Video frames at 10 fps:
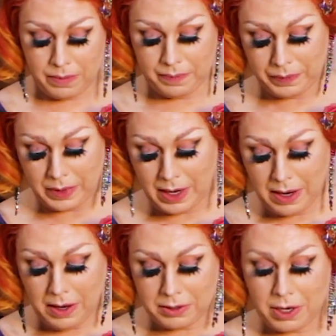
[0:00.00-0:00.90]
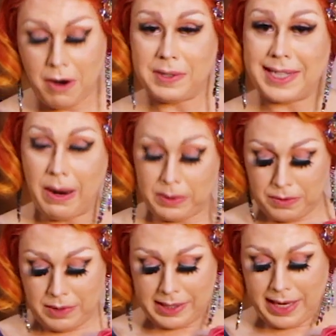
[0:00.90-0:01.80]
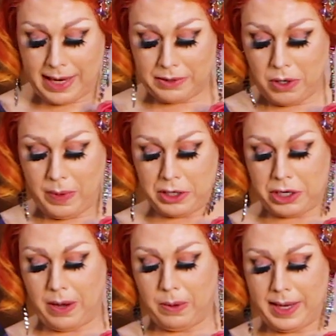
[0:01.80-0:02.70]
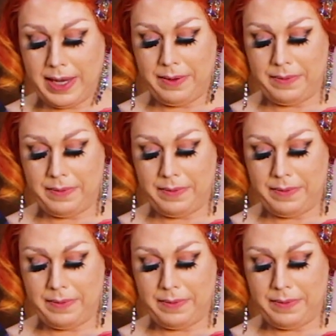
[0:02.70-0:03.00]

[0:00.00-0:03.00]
So let's get to it, shall we?